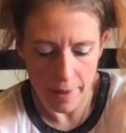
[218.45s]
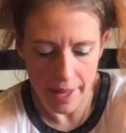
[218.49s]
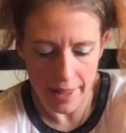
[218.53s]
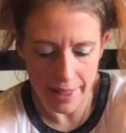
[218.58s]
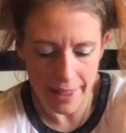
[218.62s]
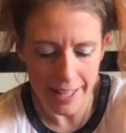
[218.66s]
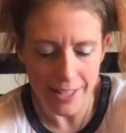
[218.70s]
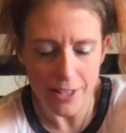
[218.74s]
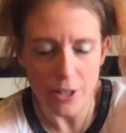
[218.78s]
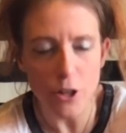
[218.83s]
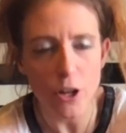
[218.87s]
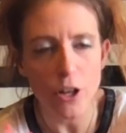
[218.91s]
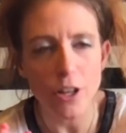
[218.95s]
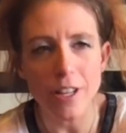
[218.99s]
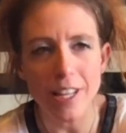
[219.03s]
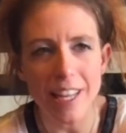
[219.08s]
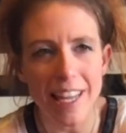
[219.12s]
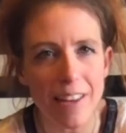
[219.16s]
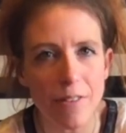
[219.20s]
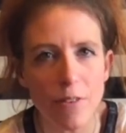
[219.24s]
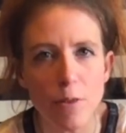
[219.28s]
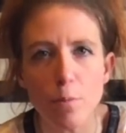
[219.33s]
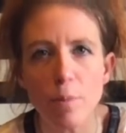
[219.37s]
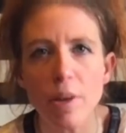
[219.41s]
This could
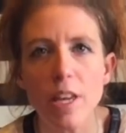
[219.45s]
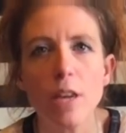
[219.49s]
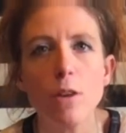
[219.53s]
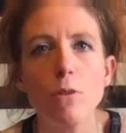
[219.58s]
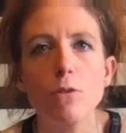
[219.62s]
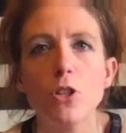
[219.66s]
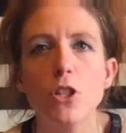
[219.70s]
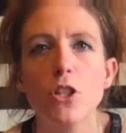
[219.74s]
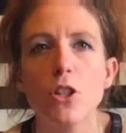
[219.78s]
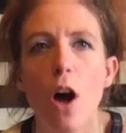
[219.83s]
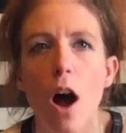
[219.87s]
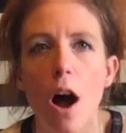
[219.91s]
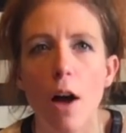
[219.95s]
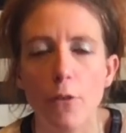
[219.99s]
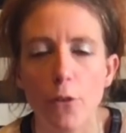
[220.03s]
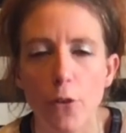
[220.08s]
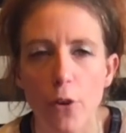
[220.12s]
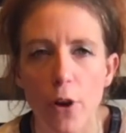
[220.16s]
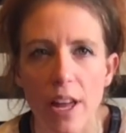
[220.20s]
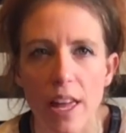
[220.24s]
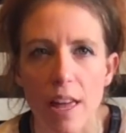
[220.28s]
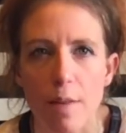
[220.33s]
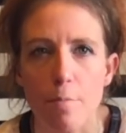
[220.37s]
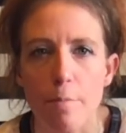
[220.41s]
even be you just
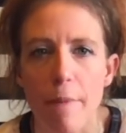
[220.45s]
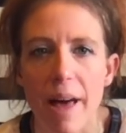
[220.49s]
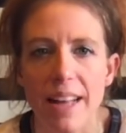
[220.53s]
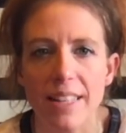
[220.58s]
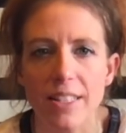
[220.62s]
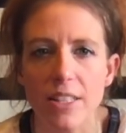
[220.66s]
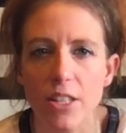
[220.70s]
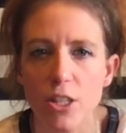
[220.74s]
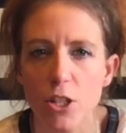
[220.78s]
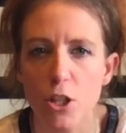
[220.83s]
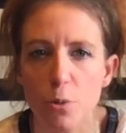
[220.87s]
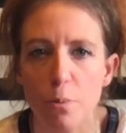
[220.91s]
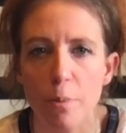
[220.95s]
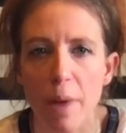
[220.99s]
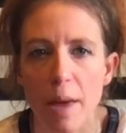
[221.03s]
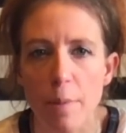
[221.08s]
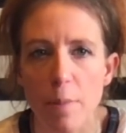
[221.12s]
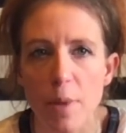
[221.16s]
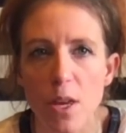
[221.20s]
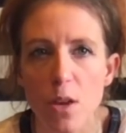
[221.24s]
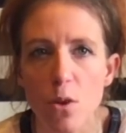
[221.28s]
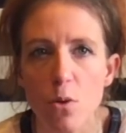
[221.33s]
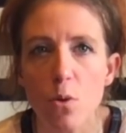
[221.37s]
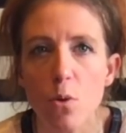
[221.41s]
offering a message.
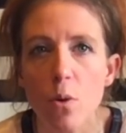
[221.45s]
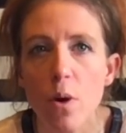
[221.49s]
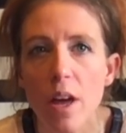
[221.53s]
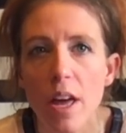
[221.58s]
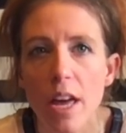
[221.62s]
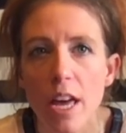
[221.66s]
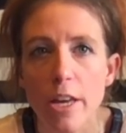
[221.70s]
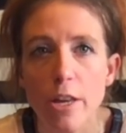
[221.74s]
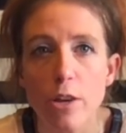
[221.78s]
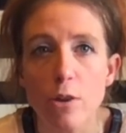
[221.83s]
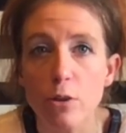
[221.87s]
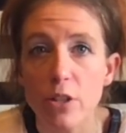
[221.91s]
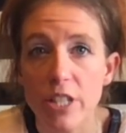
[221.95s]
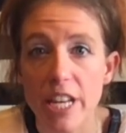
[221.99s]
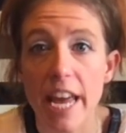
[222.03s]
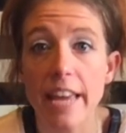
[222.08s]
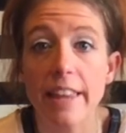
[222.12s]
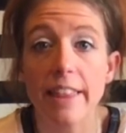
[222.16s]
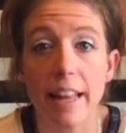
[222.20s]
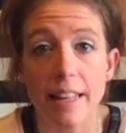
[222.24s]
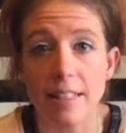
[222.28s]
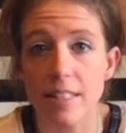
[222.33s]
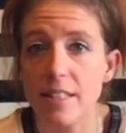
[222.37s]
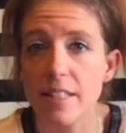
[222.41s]
Maybe you
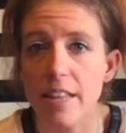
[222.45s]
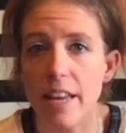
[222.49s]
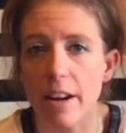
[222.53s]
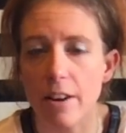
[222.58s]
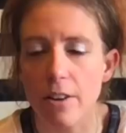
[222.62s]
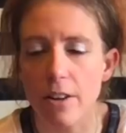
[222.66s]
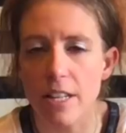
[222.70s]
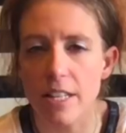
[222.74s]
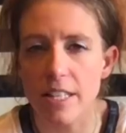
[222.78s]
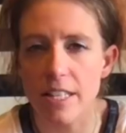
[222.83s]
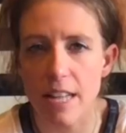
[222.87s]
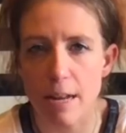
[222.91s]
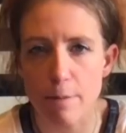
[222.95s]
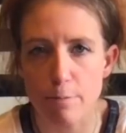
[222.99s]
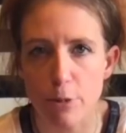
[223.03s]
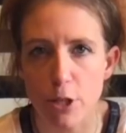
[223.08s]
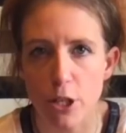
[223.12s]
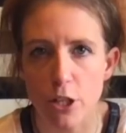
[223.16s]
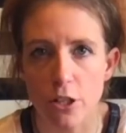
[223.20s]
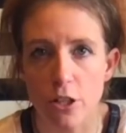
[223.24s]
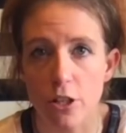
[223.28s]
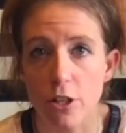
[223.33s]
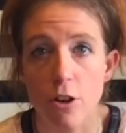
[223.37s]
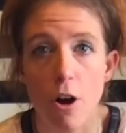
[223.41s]
take that scary step
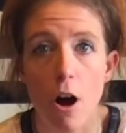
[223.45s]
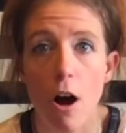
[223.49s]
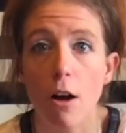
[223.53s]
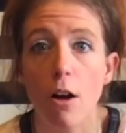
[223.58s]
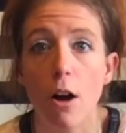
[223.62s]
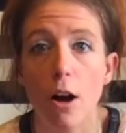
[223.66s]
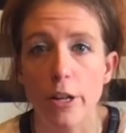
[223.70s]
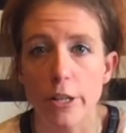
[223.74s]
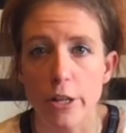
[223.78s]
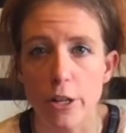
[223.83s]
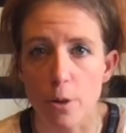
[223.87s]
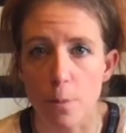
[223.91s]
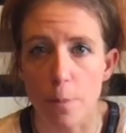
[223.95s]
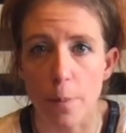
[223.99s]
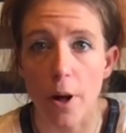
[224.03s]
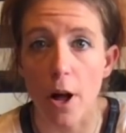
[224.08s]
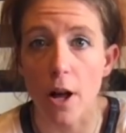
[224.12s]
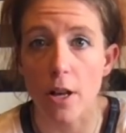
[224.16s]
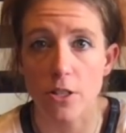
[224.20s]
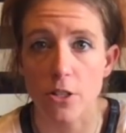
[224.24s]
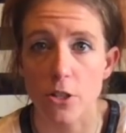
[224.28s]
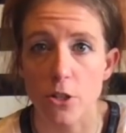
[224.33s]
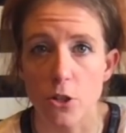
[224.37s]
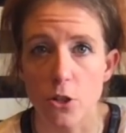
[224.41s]
to knock on your
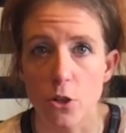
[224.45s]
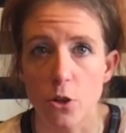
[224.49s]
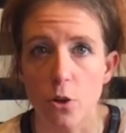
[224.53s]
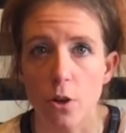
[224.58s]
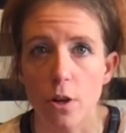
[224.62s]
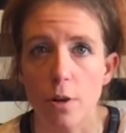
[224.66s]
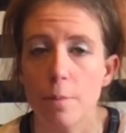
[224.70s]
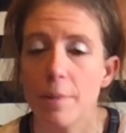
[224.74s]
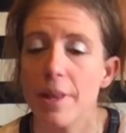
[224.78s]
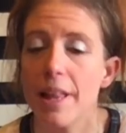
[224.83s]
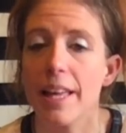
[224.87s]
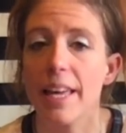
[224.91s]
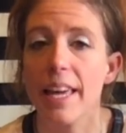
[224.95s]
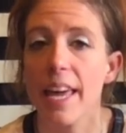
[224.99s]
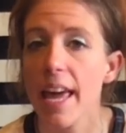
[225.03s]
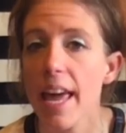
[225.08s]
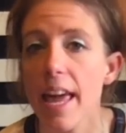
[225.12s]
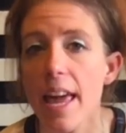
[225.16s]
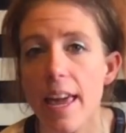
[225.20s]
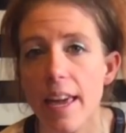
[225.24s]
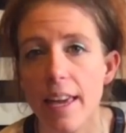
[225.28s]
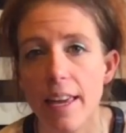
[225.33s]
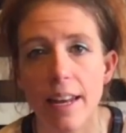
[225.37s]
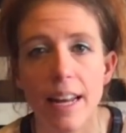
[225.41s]
boss's door and be like,
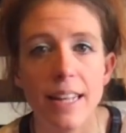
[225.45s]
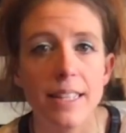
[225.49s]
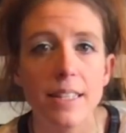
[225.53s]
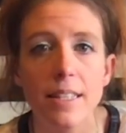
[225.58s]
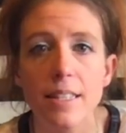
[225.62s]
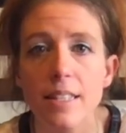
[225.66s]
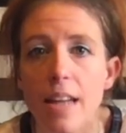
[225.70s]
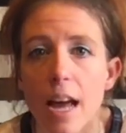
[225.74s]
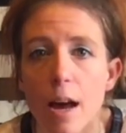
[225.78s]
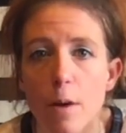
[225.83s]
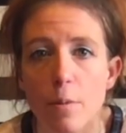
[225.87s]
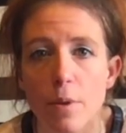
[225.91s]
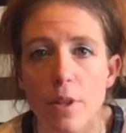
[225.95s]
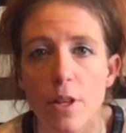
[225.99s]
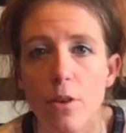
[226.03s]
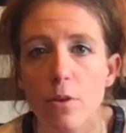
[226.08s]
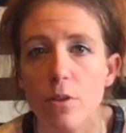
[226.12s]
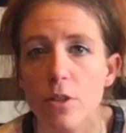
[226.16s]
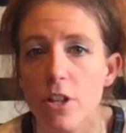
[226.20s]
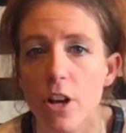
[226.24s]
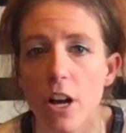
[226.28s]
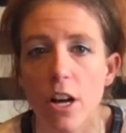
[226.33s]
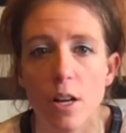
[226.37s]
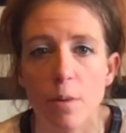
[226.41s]
hey, can I sit down with you
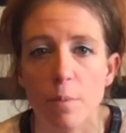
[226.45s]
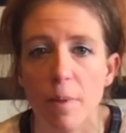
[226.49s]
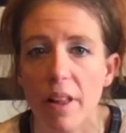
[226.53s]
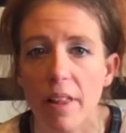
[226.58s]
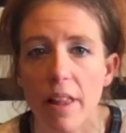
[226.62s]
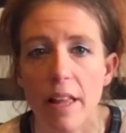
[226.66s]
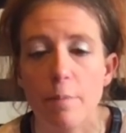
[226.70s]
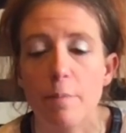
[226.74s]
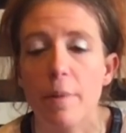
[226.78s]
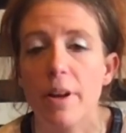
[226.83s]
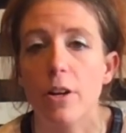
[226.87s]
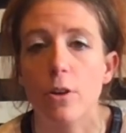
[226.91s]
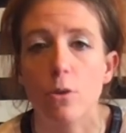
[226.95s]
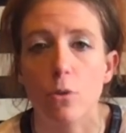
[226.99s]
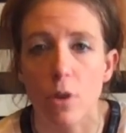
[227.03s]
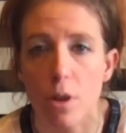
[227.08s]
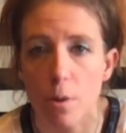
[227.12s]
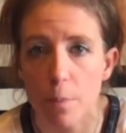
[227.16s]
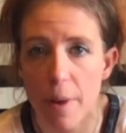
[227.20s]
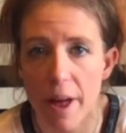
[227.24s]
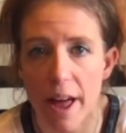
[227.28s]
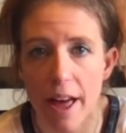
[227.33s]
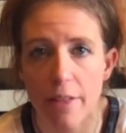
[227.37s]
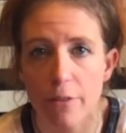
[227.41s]
and talk about like my
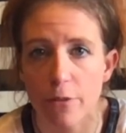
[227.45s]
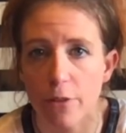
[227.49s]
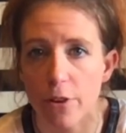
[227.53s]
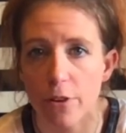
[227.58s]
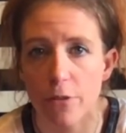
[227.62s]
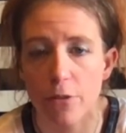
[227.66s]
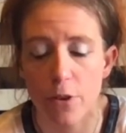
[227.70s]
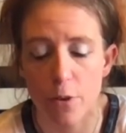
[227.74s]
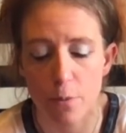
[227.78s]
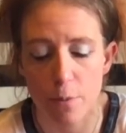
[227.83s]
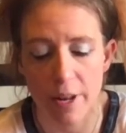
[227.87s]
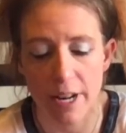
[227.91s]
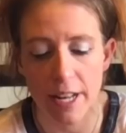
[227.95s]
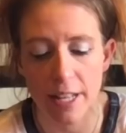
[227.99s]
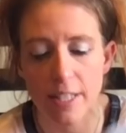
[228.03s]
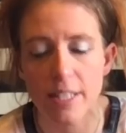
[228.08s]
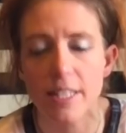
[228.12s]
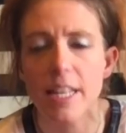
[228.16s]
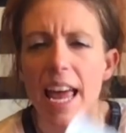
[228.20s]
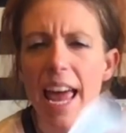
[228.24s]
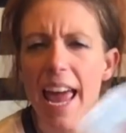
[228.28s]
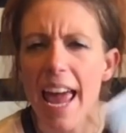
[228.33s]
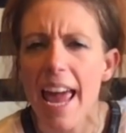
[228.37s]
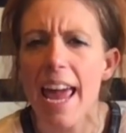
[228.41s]
career path for a few
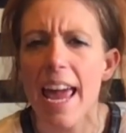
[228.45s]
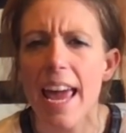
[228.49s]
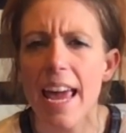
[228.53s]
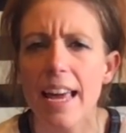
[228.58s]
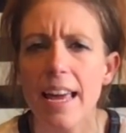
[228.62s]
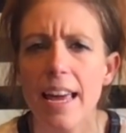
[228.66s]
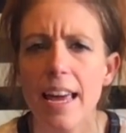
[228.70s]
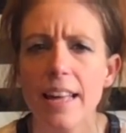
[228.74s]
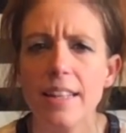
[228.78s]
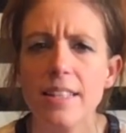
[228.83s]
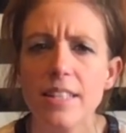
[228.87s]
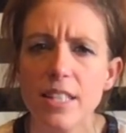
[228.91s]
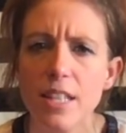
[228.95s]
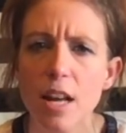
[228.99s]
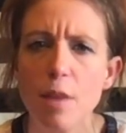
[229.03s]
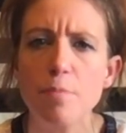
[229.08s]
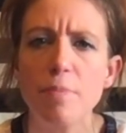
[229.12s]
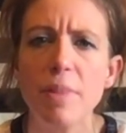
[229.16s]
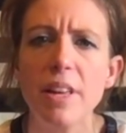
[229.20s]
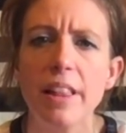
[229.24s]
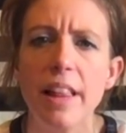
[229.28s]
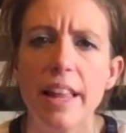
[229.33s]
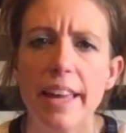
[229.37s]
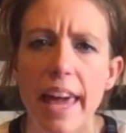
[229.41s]
minutes? It's
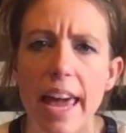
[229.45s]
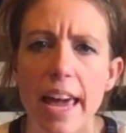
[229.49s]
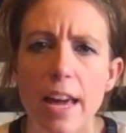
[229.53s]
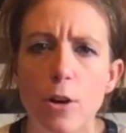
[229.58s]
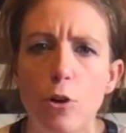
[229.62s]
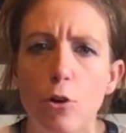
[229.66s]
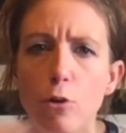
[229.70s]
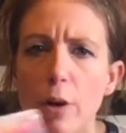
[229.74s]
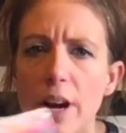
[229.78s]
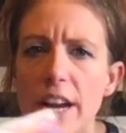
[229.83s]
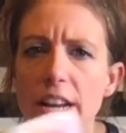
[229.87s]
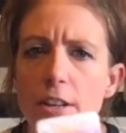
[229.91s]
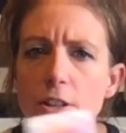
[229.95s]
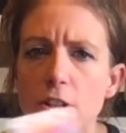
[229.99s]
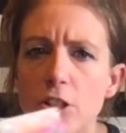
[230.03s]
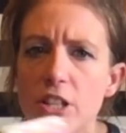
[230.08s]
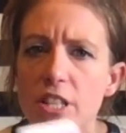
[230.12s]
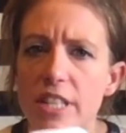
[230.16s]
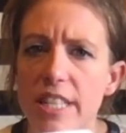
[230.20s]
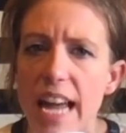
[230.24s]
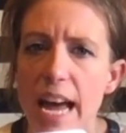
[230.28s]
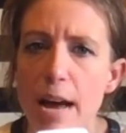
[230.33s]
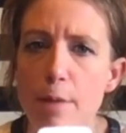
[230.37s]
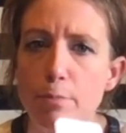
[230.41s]
something like a greater
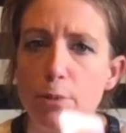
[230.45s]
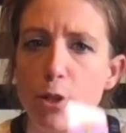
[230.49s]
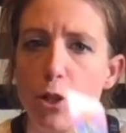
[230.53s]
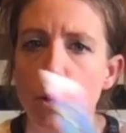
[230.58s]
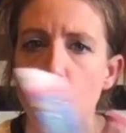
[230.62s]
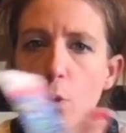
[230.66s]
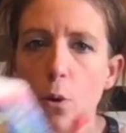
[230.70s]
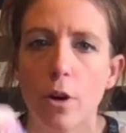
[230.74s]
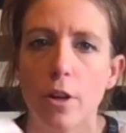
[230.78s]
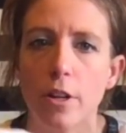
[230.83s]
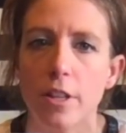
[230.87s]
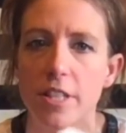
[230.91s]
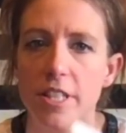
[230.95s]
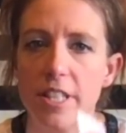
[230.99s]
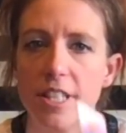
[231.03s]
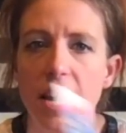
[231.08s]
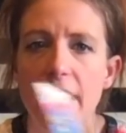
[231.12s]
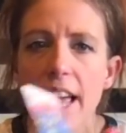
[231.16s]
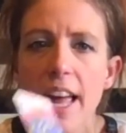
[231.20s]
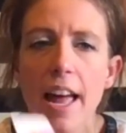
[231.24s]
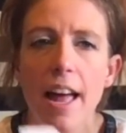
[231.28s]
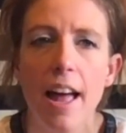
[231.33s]
step towards